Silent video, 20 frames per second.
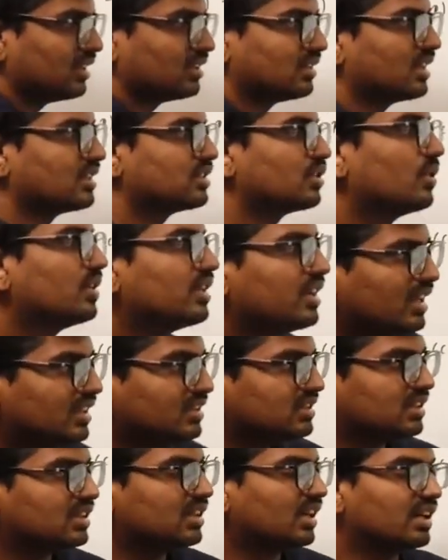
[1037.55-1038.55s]
that's going to
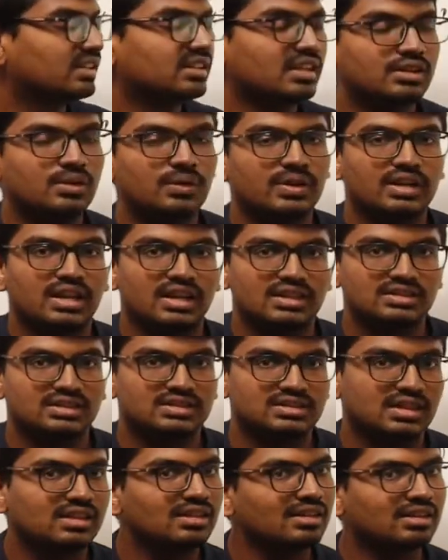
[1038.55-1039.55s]
exert, that's going to
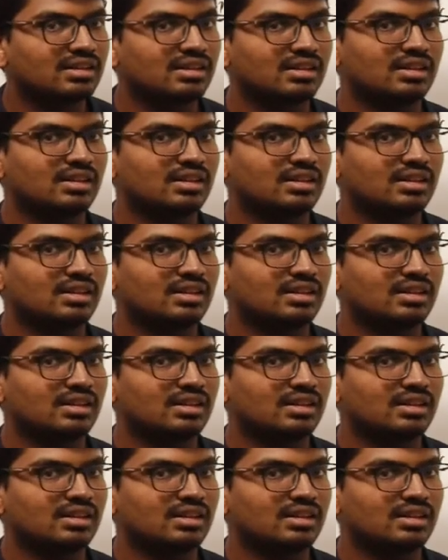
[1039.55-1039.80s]
exist in